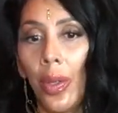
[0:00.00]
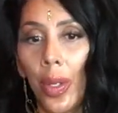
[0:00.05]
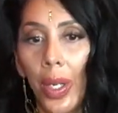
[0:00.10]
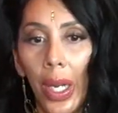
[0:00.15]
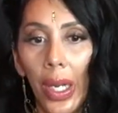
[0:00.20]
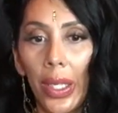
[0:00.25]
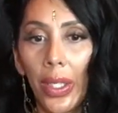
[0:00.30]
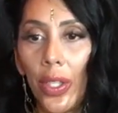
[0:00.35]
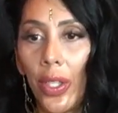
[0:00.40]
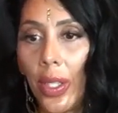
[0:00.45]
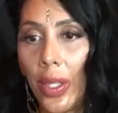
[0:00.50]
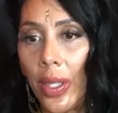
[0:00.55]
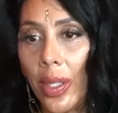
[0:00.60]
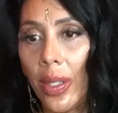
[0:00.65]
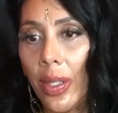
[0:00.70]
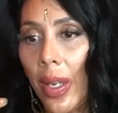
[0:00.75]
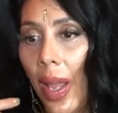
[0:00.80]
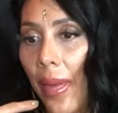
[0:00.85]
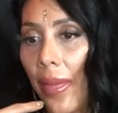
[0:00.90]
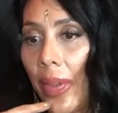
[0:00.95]
You guys
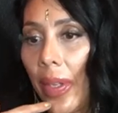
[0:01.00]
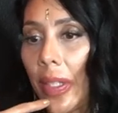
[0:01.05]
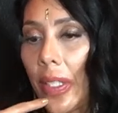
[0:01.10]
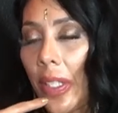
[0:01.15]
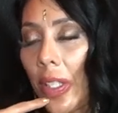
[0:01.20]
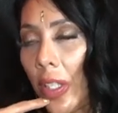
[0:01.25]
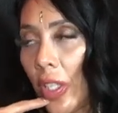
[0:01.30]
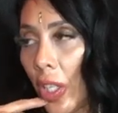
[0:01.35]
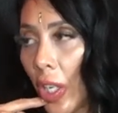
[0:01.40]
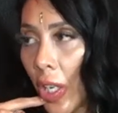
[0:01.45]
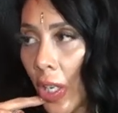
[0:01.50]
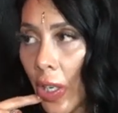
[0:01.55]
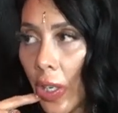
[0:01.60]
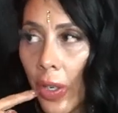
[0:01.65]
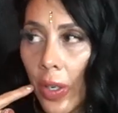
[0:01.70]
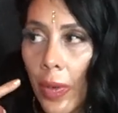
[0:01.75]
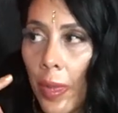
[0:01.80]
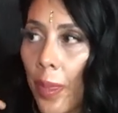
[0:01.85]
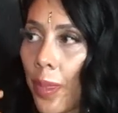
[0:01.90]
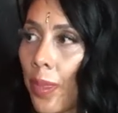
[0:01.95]
just Netflix and
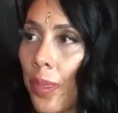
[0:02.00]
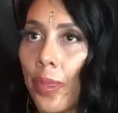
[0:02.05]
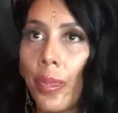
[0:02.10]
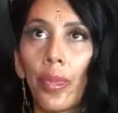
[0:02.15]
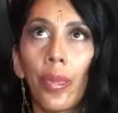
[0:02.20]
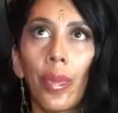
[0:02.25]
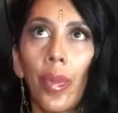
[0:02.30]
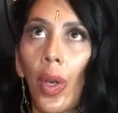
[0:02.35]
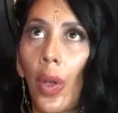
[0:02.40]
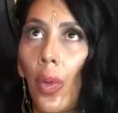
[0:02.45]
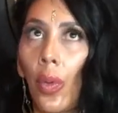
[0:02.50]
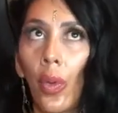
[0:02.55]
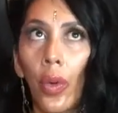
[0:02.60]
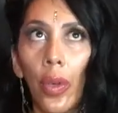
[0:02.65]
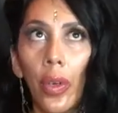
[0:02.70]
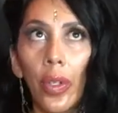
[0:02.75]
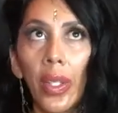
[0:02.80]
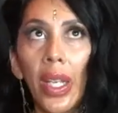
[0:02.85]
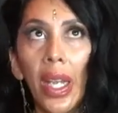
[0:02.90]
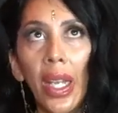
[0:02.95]
chill, order
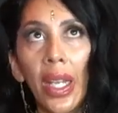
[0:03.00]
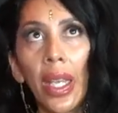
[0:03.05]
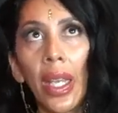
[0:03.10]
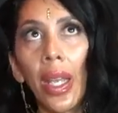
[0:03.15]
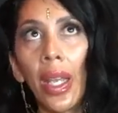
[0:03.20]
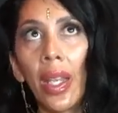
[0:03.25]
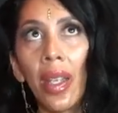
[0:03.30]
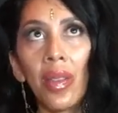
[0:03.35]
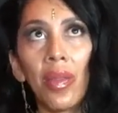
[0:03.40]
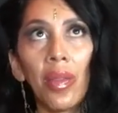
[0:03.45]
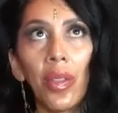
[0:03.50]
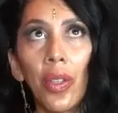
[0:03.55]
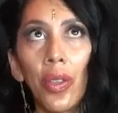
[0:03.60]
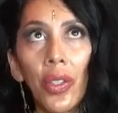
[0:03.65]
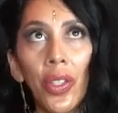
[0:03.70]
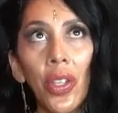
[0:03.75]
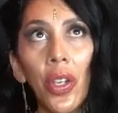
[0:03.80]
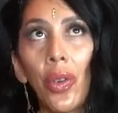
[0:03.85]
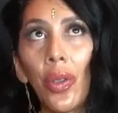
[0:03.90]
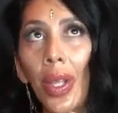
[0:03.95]
taken. There's
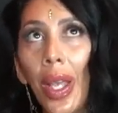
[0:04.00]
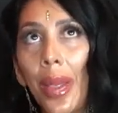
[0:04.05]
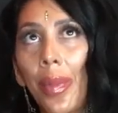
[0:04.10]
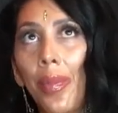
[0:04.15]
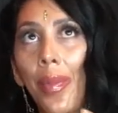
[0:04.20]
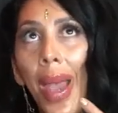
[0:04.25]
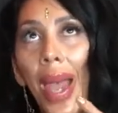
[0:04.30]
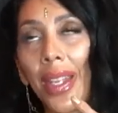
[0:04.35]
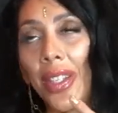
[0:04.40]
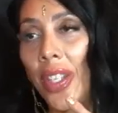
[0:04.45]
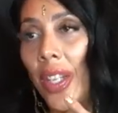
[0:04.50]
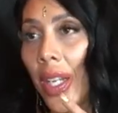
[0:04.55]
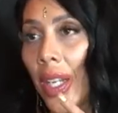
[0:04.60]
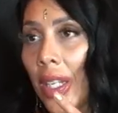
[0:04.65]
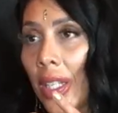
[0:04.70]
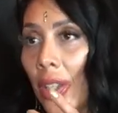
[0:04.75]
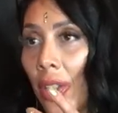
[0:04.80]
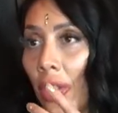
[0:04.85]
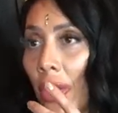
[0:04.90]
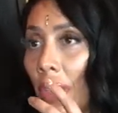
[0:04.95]
no like magic,
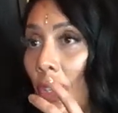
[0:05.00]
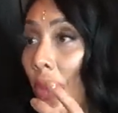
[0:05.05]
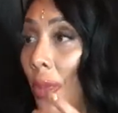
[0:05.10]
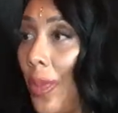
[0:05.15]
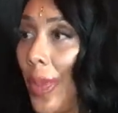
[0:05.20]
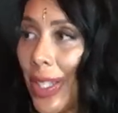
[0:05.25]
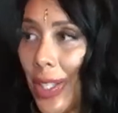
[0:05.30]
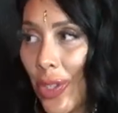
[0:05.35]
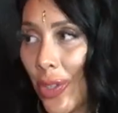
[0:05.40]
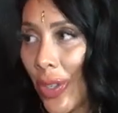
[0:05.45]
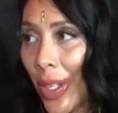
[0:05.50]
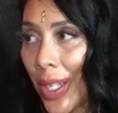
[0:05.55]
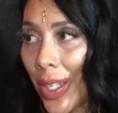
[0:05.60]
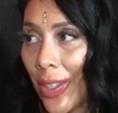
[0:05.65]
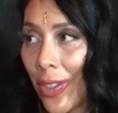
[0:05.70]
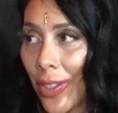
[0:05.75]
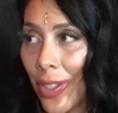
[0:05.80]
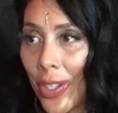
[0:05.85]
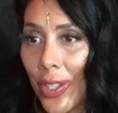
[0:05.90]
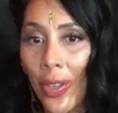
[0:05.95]
there's no mystery,
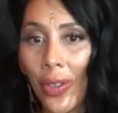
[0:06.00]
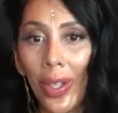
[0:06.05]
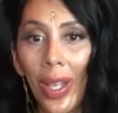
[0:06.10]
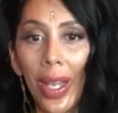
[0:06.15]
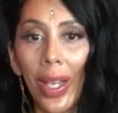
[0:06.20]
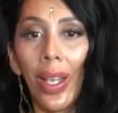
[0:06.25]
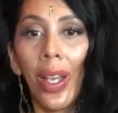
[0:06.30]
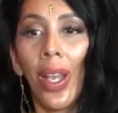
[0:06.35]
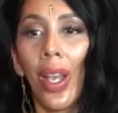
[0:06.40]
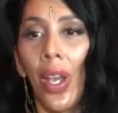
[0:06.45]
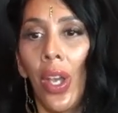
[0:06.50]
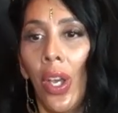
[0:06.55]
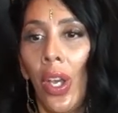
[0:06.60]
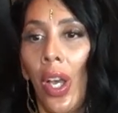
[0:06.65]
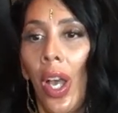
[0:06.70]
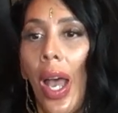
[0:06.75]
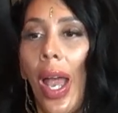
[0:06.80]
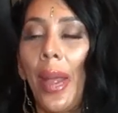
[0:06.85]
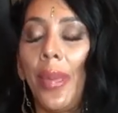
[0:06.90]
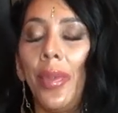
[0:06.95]
there's no like
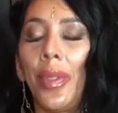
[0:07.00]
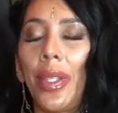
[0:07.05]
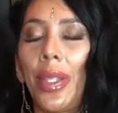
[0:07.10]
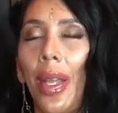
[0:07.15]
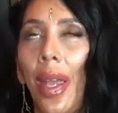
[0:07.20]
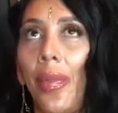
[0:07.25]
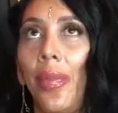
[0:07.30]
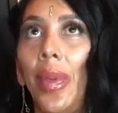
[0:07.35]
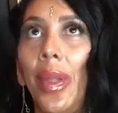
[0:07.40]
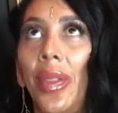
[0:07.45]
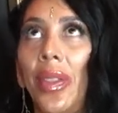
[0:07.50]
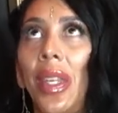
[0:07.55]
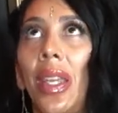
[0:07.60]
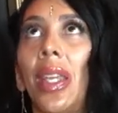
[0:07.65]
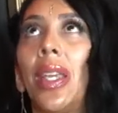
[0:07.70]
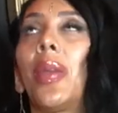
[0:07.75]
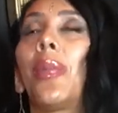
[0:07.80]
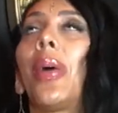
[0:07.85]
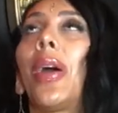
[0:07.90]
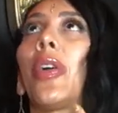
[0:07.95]
I just I've been
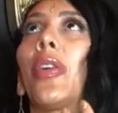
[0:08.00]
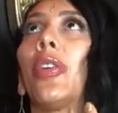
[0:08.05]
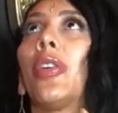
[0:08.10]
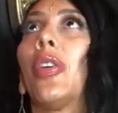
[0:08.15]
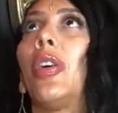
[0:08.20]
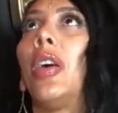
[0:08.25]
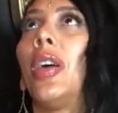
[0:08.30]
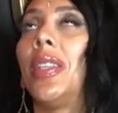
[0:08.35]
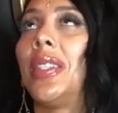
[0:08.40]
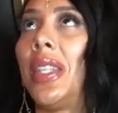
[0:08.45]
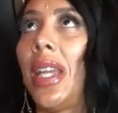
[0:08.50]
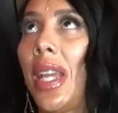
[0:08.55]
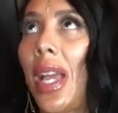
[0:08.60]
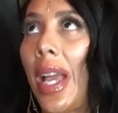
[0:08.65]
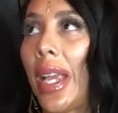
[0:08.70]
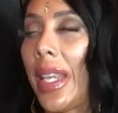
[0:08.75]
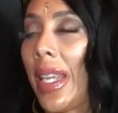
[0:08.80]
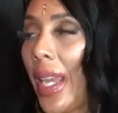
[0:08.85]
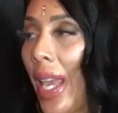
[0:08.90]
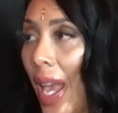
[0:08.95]
thinking about her all day. I
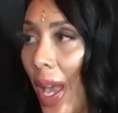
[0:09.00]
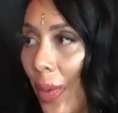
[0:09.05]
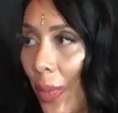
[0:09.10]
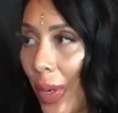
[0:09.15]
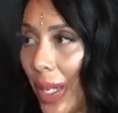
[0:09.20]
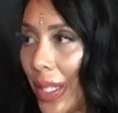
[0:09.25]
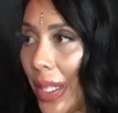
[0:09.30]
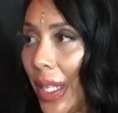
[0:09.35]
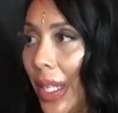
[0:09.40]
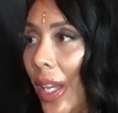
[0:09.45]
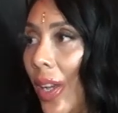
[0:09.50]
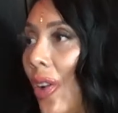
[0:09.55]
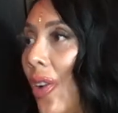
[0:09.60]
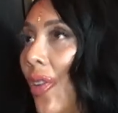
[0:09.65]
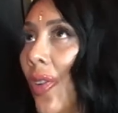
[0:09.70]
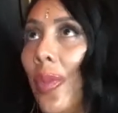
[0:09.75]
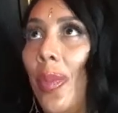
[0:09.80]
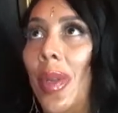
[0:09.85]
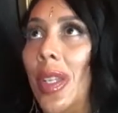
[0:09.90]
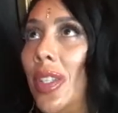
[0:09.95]
can't wait to get
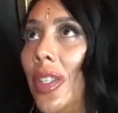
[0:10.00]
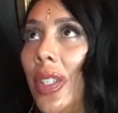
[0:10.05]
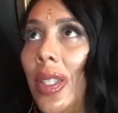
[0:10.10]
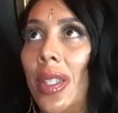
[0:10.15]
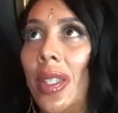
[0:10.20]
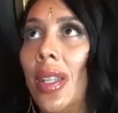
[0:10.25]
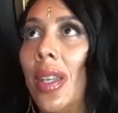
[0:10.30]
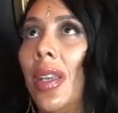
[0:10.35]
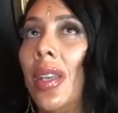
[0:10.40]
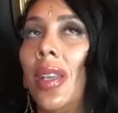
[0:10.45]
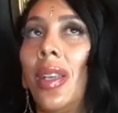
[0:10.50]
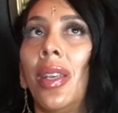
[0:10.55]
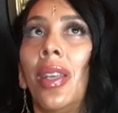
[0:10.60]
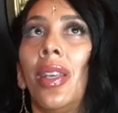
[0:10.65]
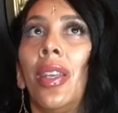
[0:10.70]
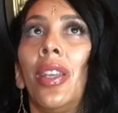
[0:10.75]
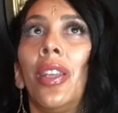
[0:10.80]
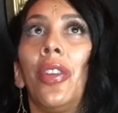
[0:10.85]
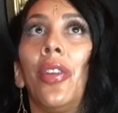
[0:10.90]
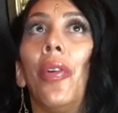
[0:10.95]
home and just
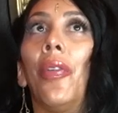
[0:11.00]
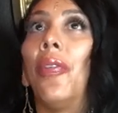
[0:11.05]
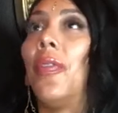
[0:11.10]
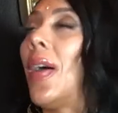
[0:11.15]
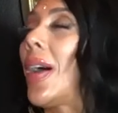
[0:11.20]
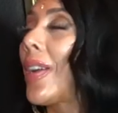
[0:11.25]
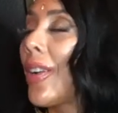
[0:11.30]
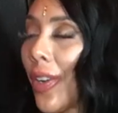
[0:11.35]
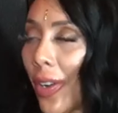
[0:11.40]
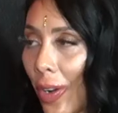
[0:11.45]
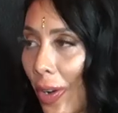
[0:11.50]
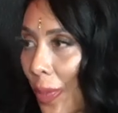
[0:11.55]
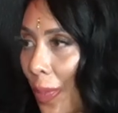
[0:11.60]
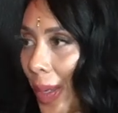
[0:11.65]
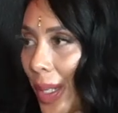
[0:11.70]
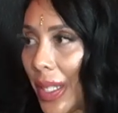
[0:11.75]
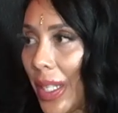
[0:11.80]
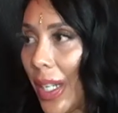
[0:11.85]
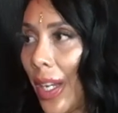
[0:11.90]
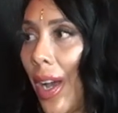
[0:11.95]
you know, fuck her open
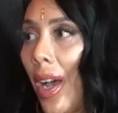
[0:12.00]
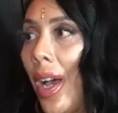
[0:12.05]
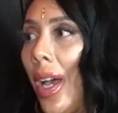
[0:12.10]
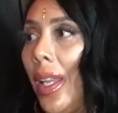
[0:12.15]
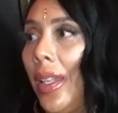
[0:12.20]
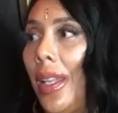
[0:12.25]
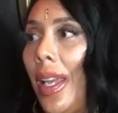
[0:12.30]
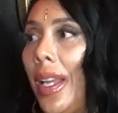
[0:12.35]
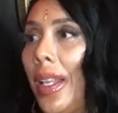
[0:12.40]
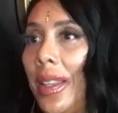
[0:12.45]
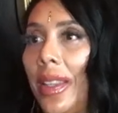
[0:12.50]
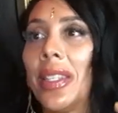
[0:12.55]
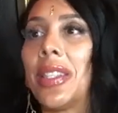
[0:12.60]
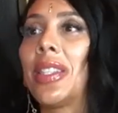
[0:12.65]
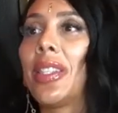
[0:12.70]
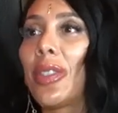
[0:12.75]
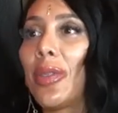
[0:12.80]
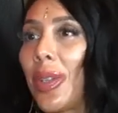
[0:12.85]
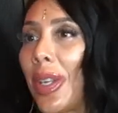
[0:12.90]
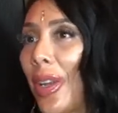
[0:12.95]
to God. Mm-hmm. Like this
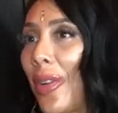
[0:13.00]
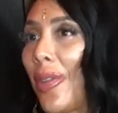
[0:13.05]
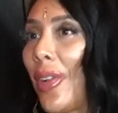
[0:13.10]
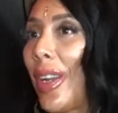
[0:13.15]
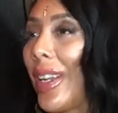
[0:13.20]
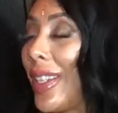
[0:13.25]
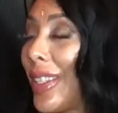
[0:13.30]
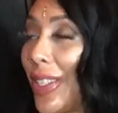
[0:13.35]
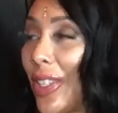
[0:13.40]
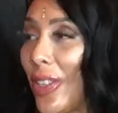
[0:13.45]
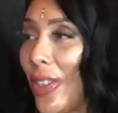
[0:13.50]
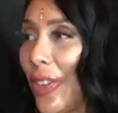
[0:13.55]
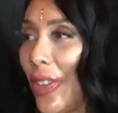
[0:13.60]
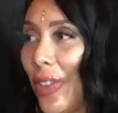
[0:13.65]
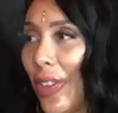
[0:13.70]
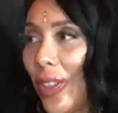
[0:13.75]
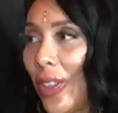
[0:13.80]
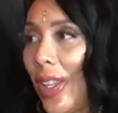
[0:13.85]
is what I want to do or mm-hmm.